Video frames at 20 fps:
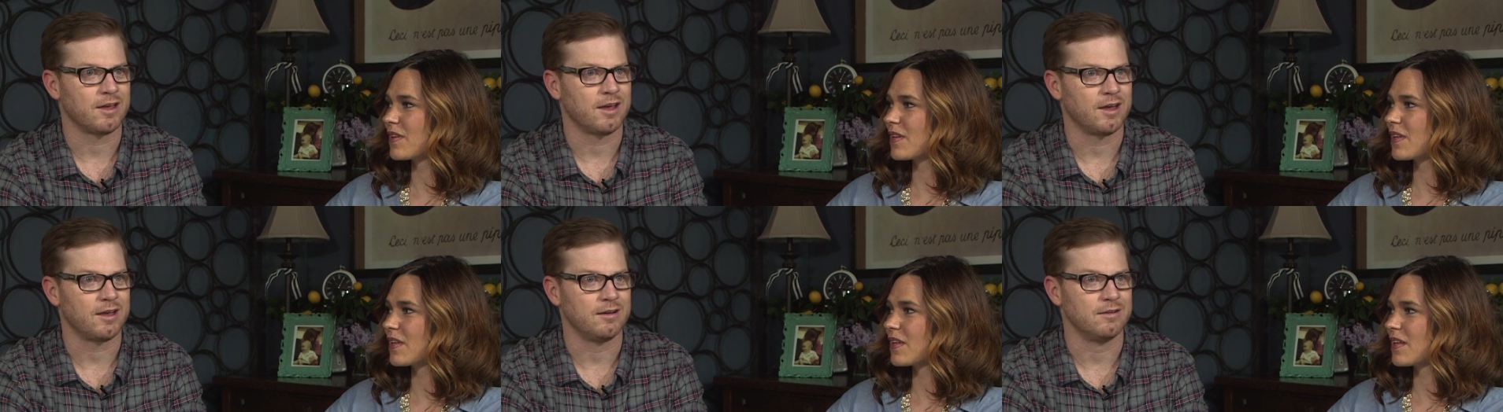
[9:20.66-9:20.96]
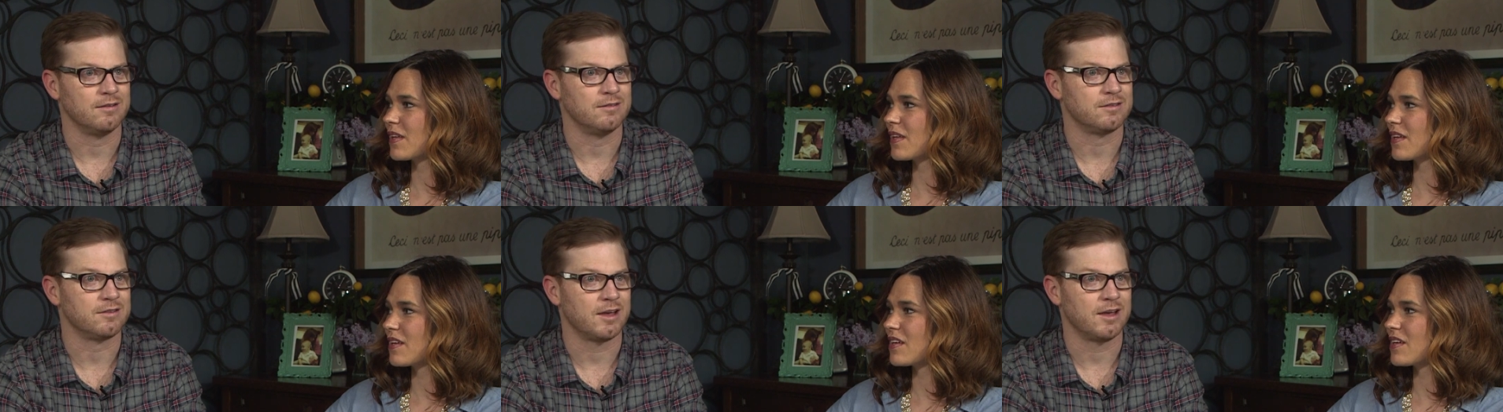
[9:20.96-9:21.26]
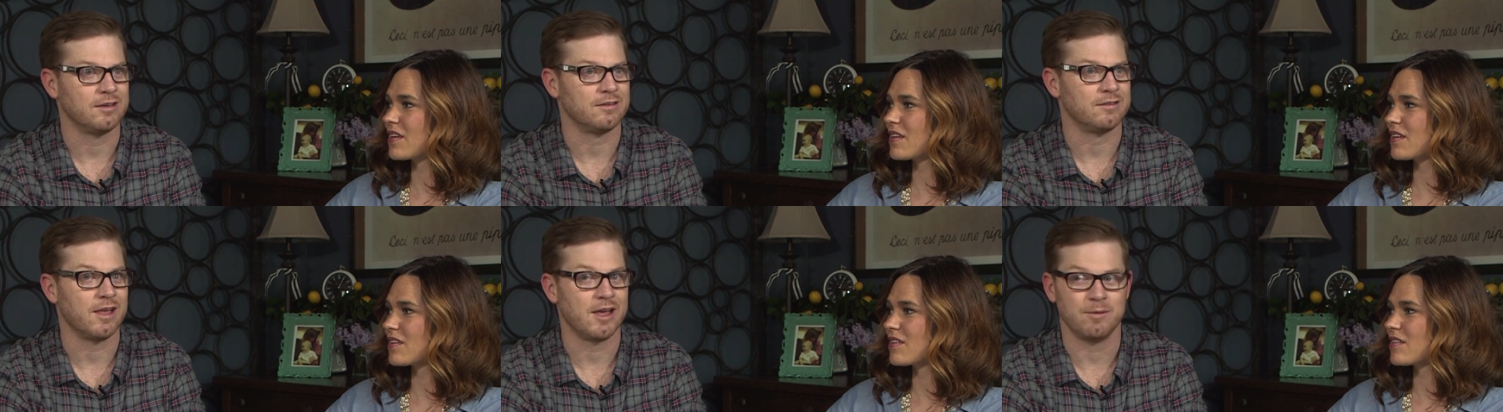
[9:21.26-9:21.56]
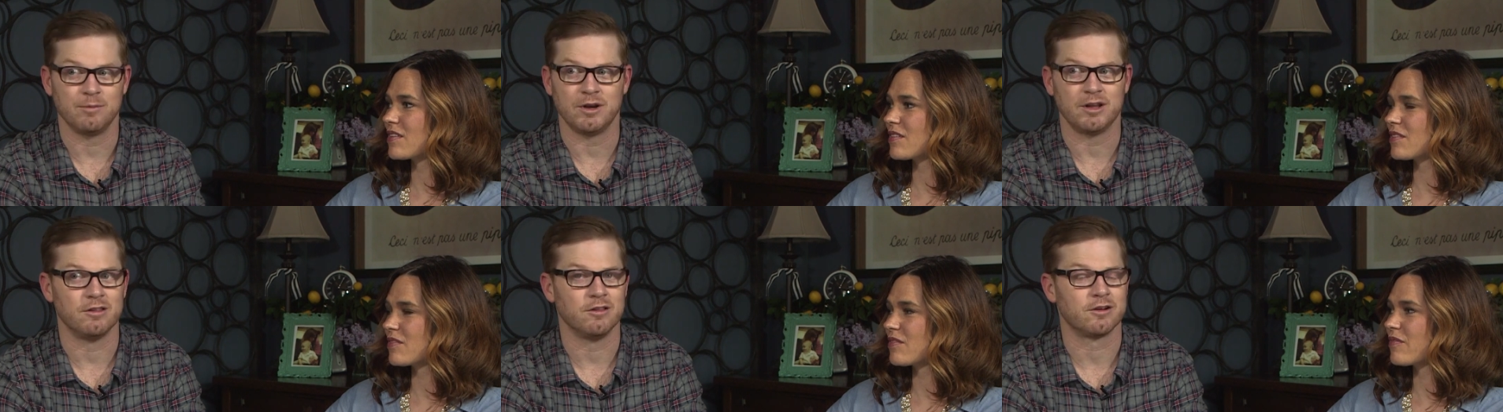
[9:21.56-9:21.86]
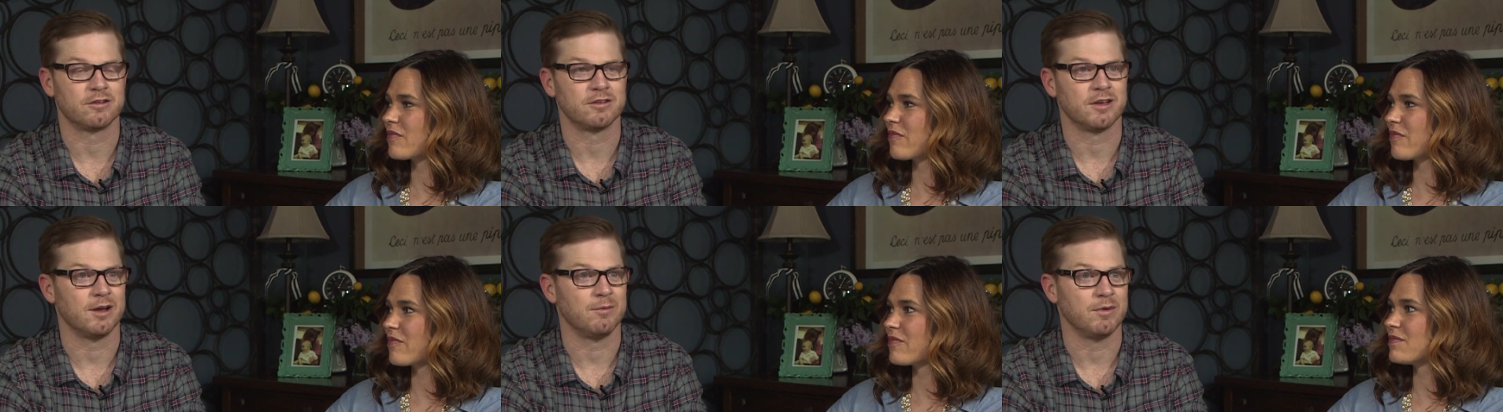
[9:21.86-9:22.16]
Speaker 1: head and say his name and he
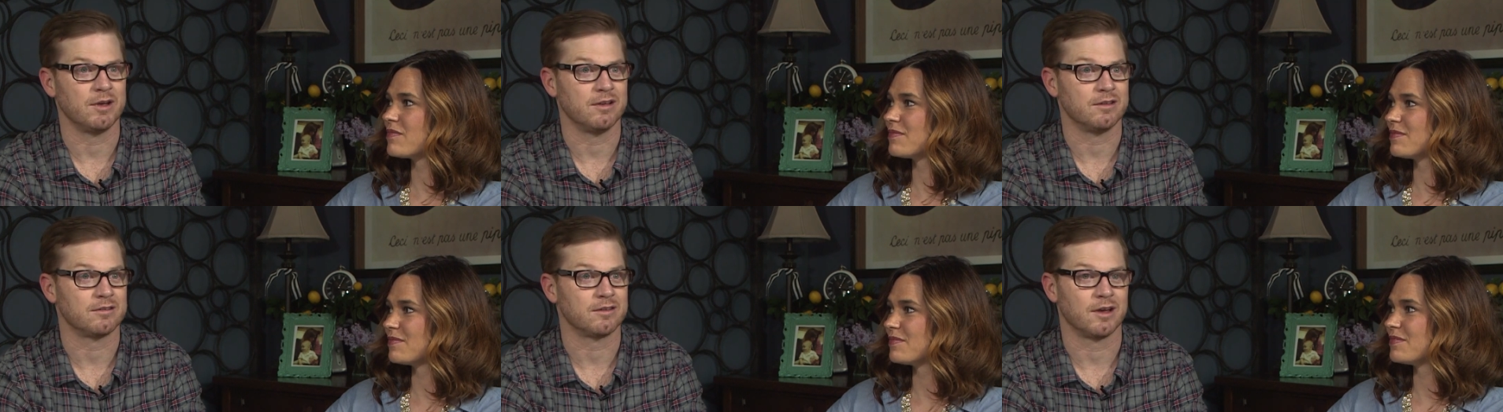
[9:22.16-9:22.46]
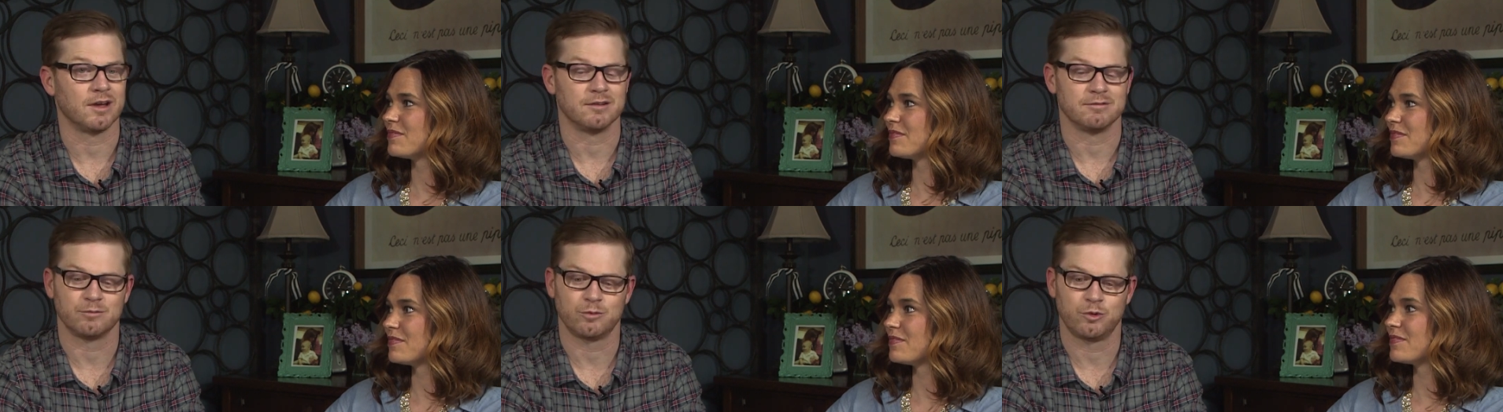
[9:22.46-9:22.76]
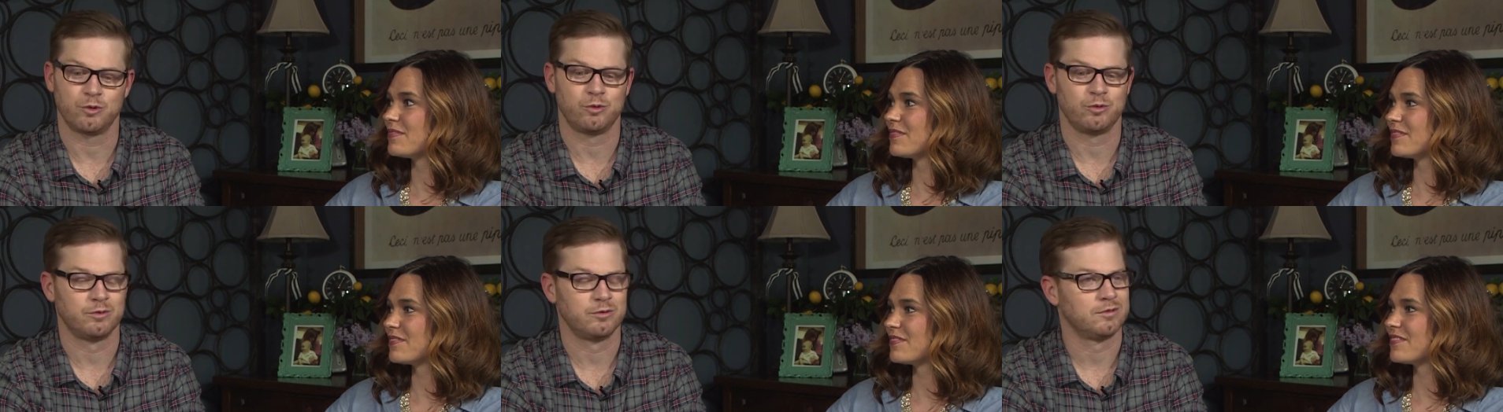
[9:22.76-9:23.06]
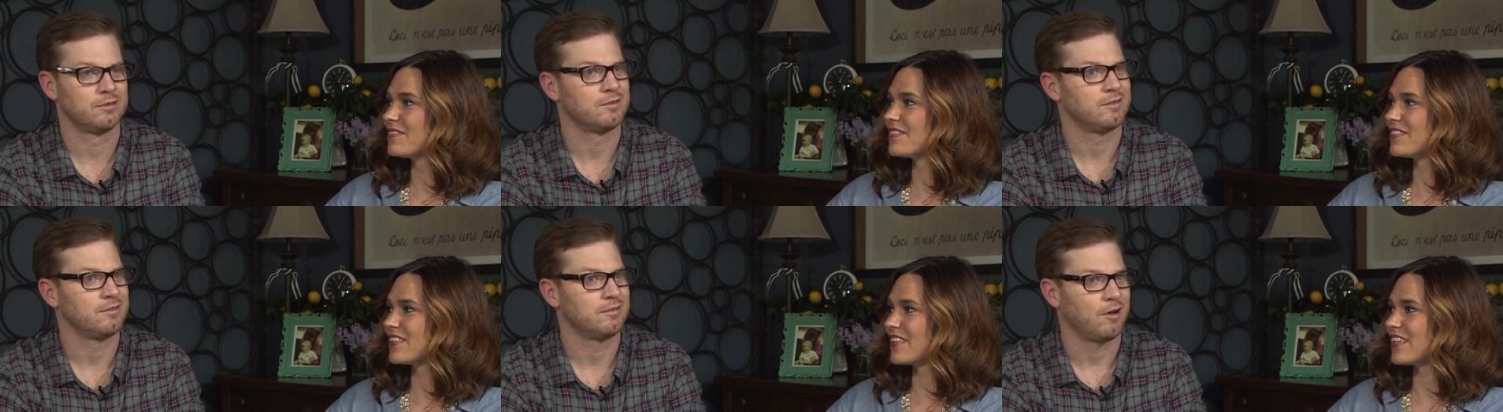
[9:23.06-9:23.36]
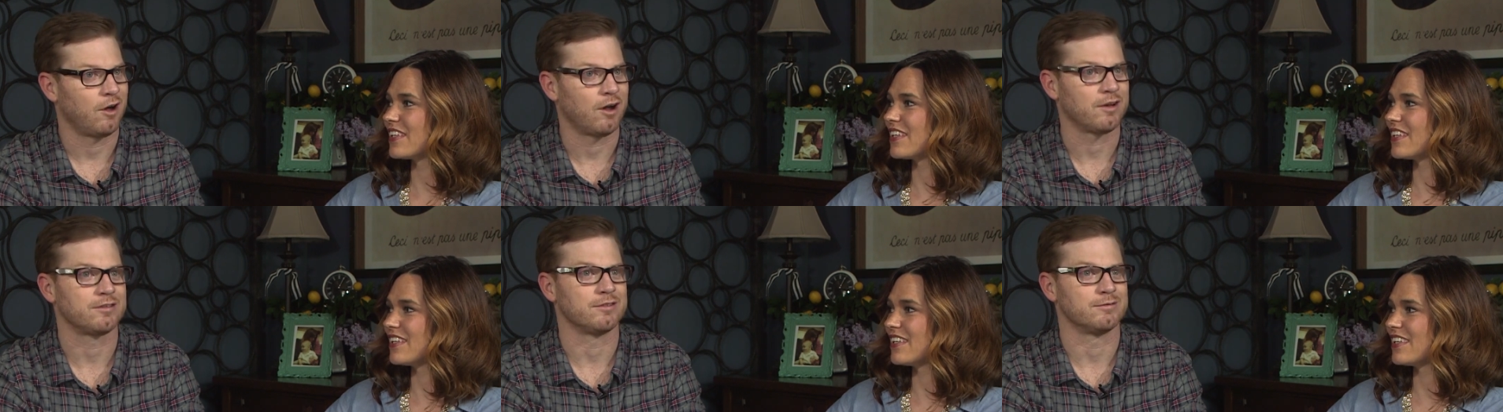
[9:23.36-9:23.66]
looks at me, it's like, whew,
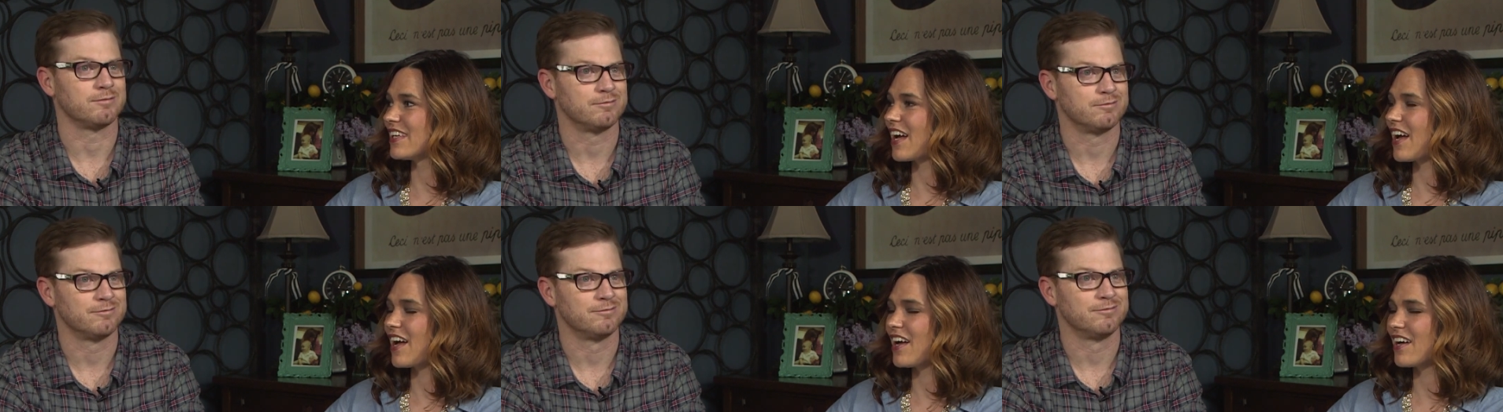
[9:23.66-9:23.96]
awesome. Yeah.